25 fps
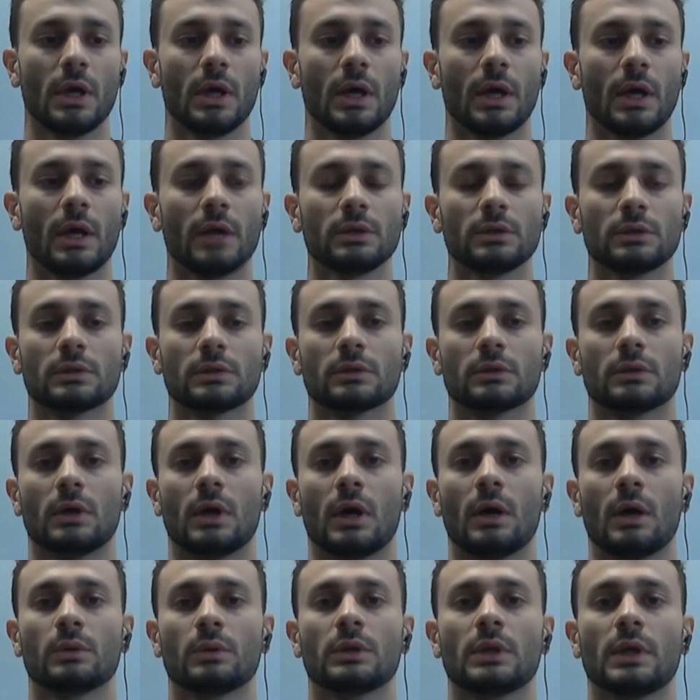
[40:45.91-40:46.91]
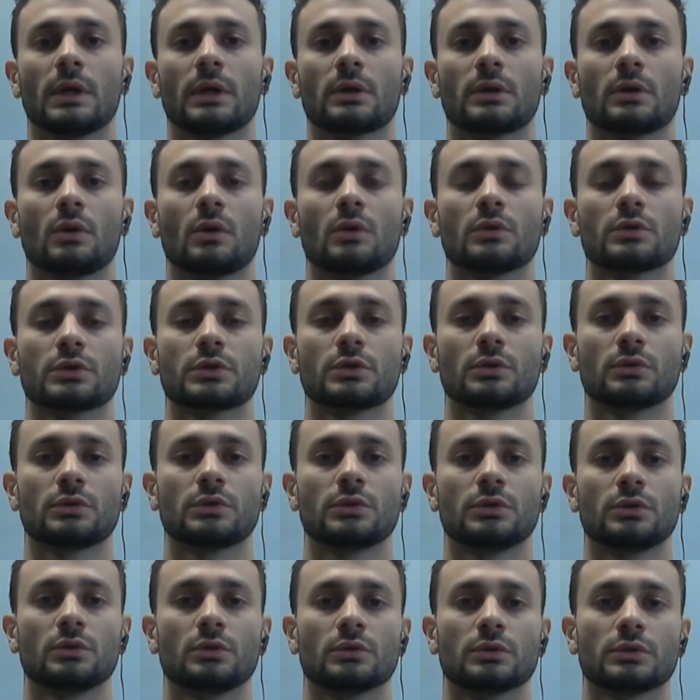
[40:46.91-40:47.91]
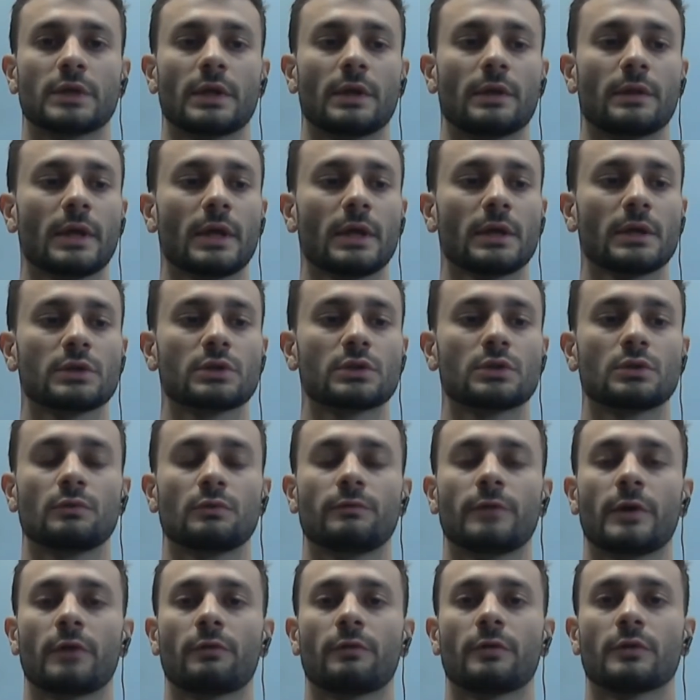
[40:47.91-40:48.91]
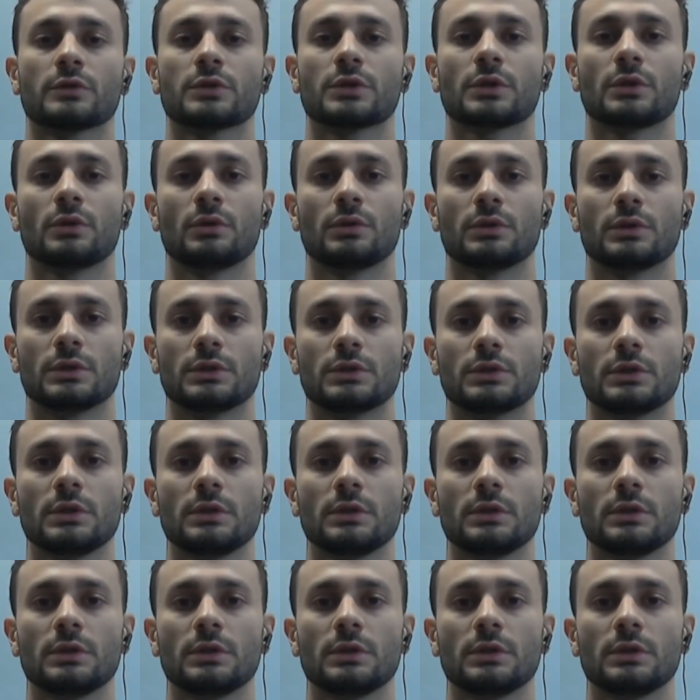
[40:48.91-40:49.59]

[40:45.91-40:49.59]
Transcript: And I would like also to say thanks to Verifone Security